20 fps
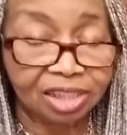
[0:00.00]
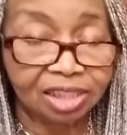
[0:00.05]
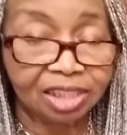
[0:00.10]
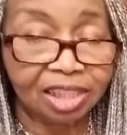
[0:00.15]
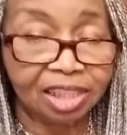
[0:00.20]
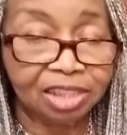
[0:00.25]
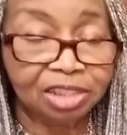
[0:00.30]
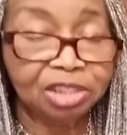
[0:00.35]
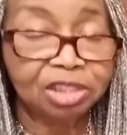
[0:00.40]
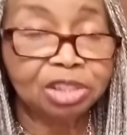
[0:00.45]

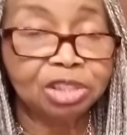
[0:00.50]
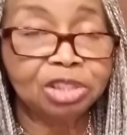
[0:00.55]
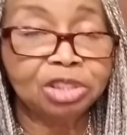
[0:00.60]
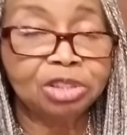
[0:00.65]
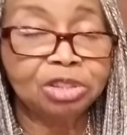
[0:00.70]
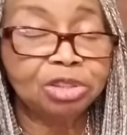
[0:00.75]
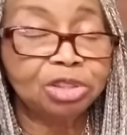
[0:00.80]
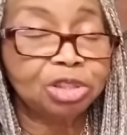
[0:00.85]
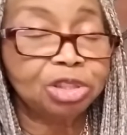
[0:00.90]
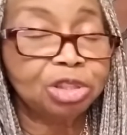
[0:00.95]
and
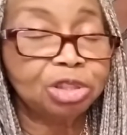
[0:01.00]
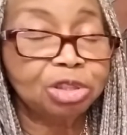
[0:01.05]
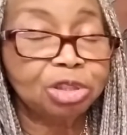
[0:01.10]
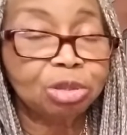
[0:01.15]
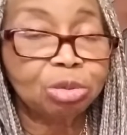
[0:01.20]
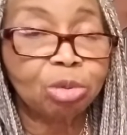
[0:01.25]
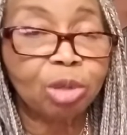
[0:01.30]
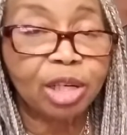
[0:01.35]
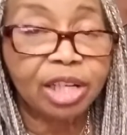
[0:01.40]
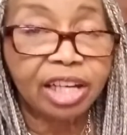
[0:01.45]
you choose
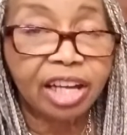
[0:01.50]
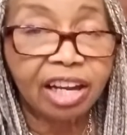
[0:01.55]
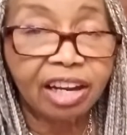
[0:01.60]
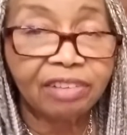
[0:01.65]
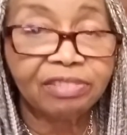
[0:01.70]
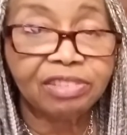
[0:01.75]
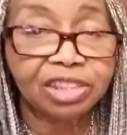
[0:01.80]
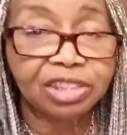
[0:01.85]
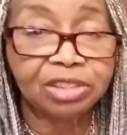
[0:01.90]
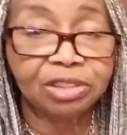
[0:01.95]

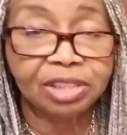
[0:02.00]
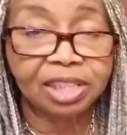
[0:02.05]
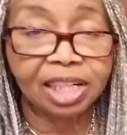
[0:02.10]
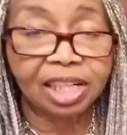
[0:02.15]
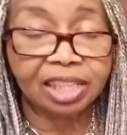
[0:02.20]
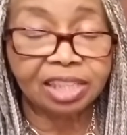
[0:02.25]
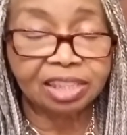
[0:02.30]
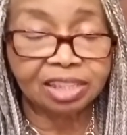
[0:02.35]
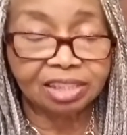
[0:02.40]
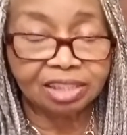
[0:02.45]
whatever you
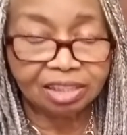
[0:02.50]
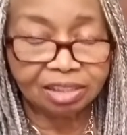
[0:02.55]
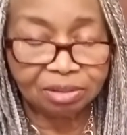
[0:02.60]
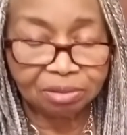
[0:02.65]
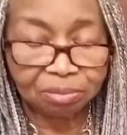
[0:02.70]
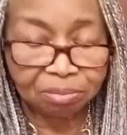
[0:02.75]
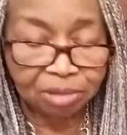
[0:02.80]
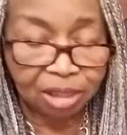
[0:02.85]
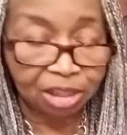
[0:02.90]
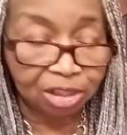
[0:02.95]
like to
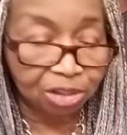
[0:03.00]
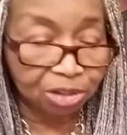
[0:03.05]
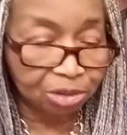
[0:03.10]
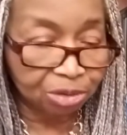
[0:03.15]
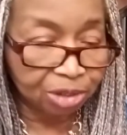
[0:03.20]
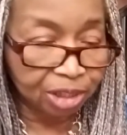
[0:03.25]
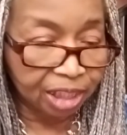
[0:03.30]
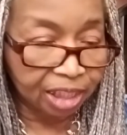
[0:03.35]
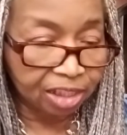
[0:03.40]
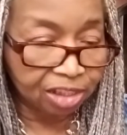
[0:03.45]
make
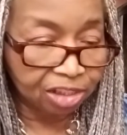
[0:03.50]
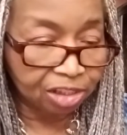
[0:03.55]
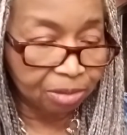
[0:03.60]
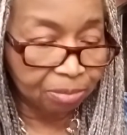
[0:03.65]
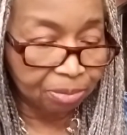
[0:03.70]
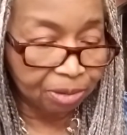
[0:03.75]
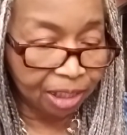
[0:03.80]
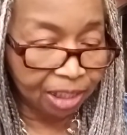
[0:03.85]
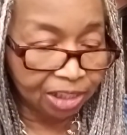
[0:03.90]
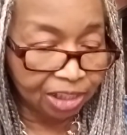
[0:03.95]
sure that your
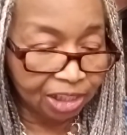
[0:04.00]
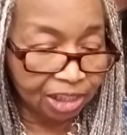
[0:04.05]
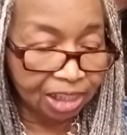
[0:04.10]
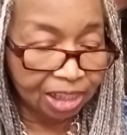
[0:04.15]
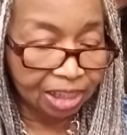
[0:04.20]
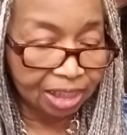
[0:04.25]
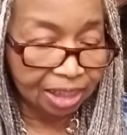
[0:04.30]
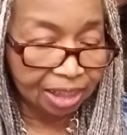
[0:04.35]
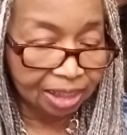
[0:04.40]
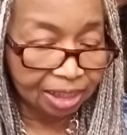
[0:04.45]
project
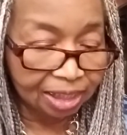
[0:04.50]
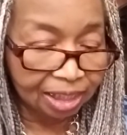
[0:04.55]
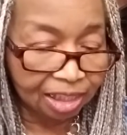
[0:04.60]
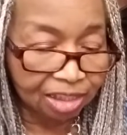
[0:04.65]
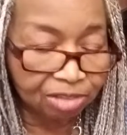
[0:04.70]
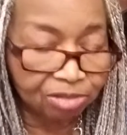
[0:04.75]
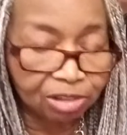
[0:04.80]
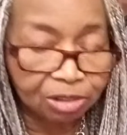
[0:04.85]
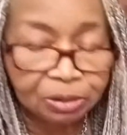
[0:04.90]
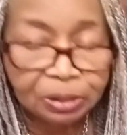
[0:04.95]
is
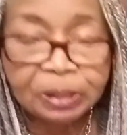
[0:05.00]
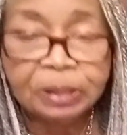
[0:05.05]
successful.